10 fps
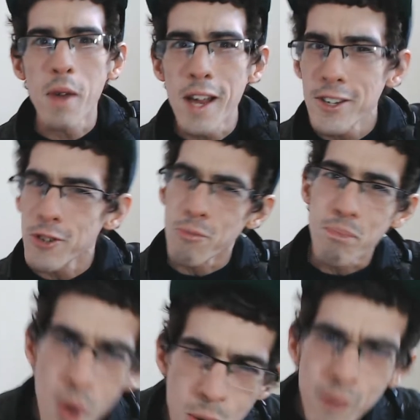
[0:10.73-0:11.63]
You
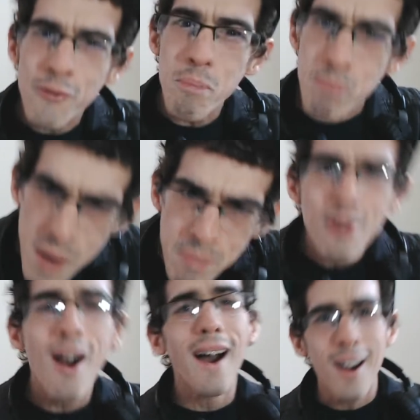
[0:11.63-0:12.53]
beautiful people, I
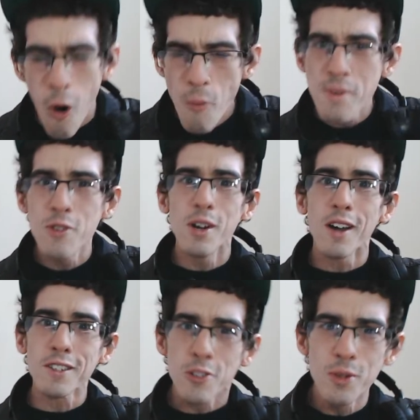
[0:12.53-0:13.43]
hope you are
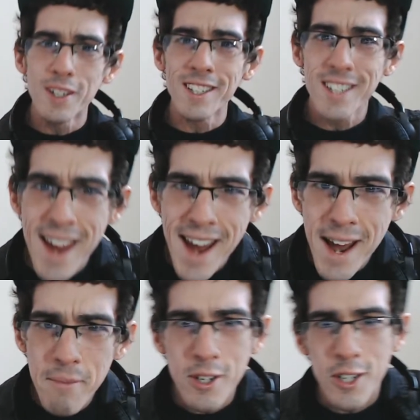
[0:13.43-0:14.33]
doing damn
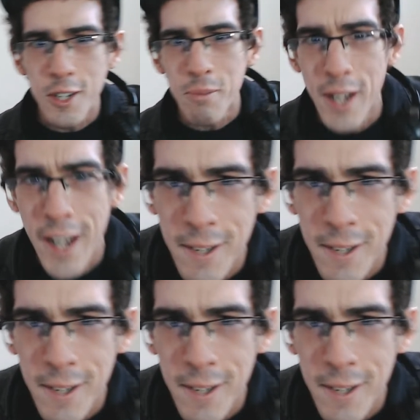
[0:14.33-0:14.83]
good, man.